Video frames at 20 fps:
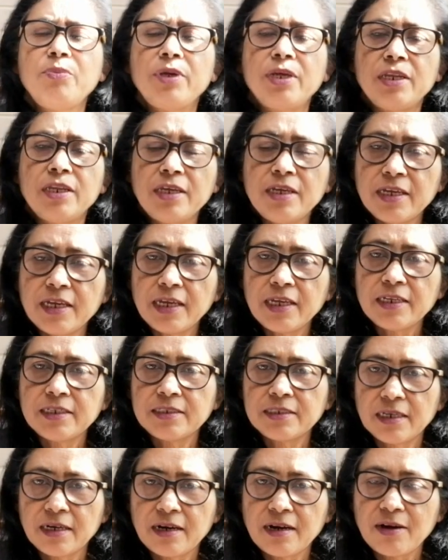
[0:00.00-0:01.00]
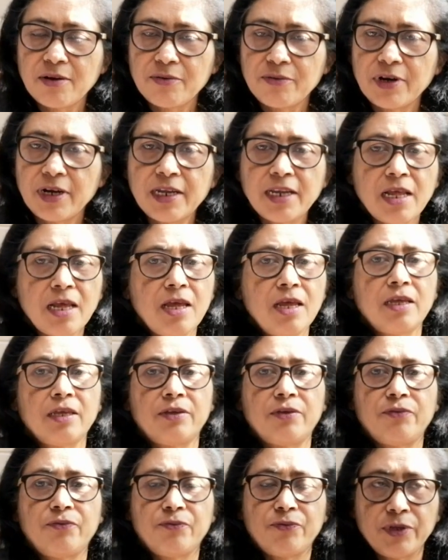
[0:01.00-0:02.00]
many kids around right
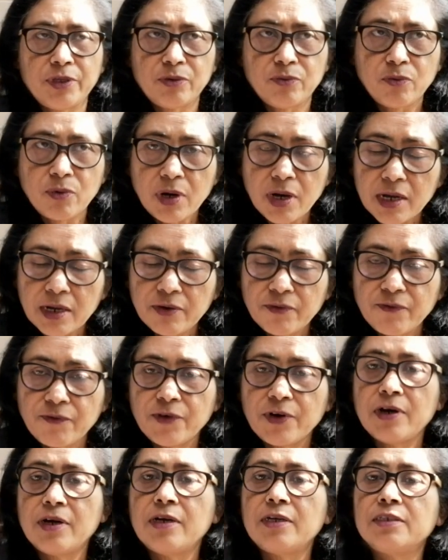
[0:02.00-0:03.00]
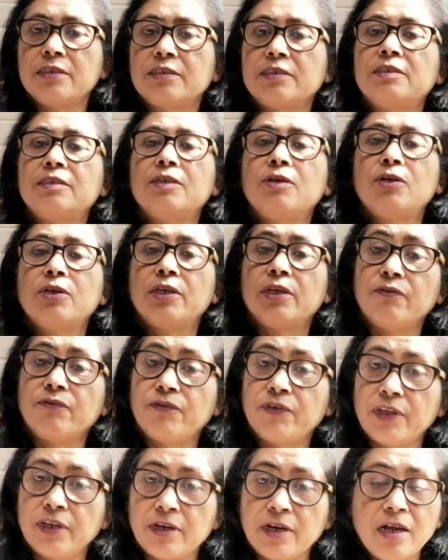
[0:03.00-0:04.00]
if we walk fast
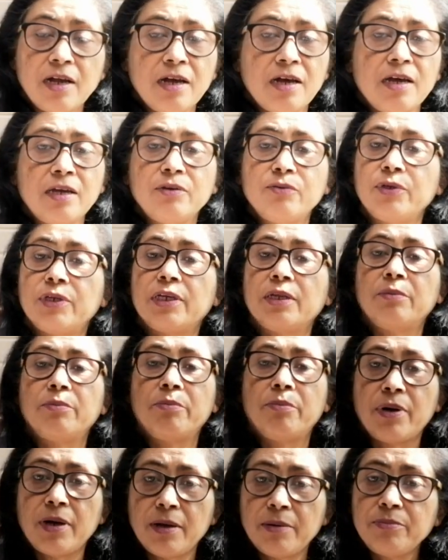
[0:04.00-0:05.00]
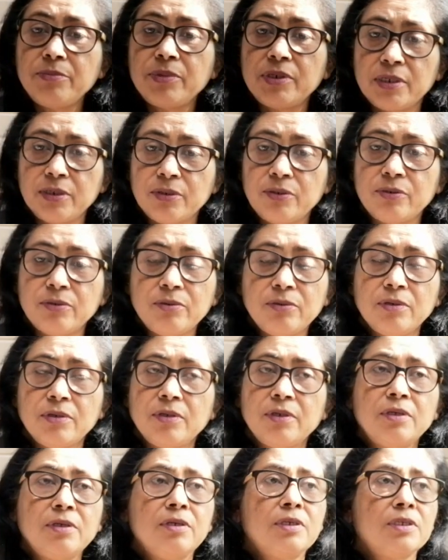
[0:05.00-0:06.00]
if we run we can bump into
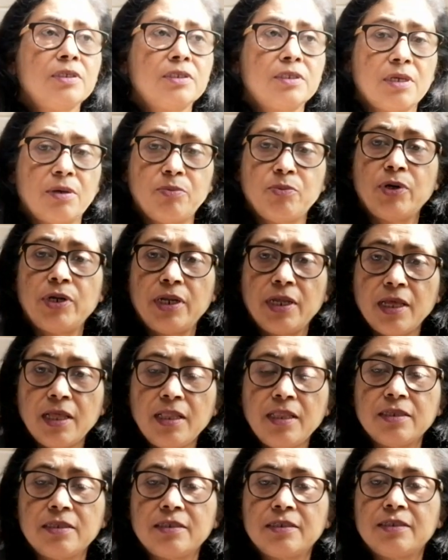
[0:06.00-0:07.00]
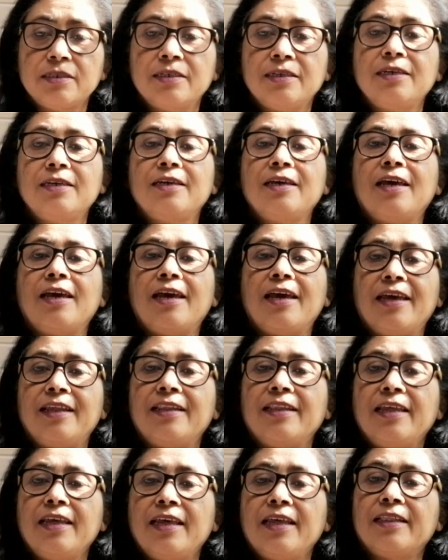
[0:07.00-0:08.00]
someone else
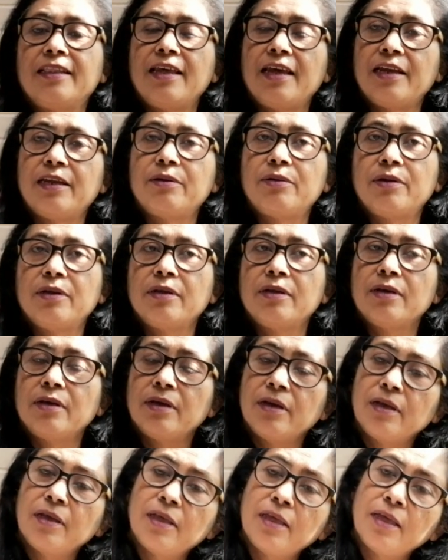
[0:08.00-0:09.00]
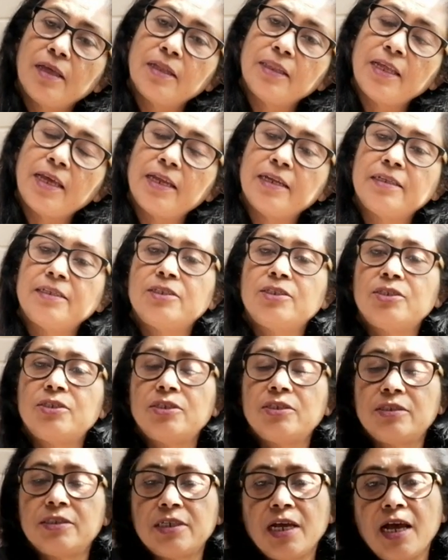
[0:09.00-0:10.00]
and that that
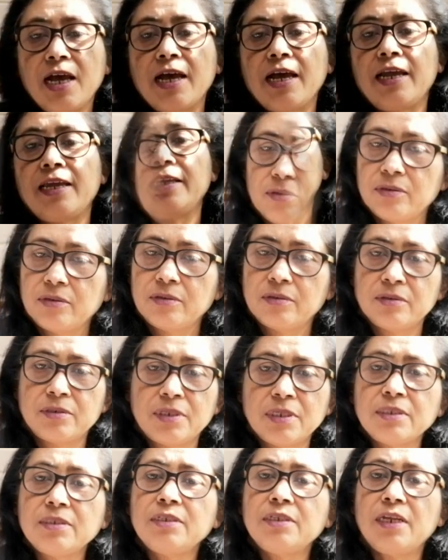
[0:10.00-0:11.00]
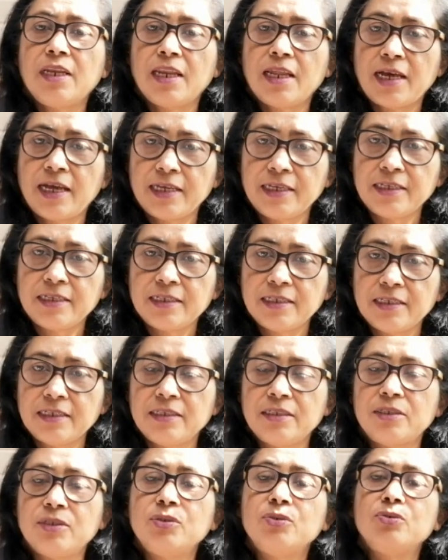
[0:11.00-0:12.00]
child doesn't like
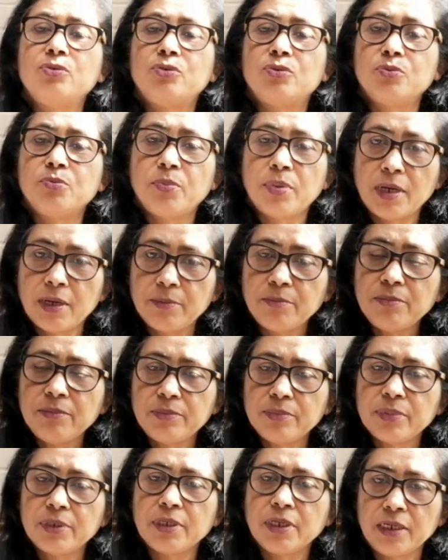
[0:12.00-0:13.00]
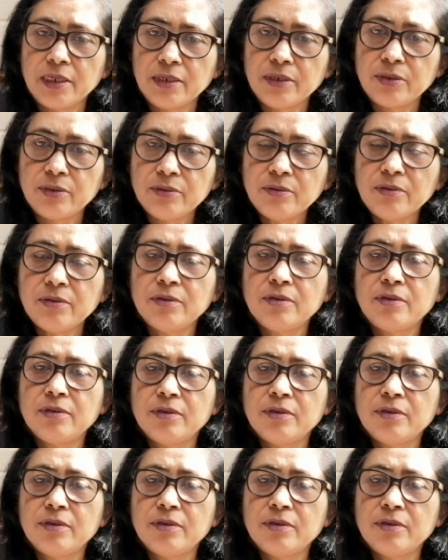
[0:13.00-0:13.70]
you to bump into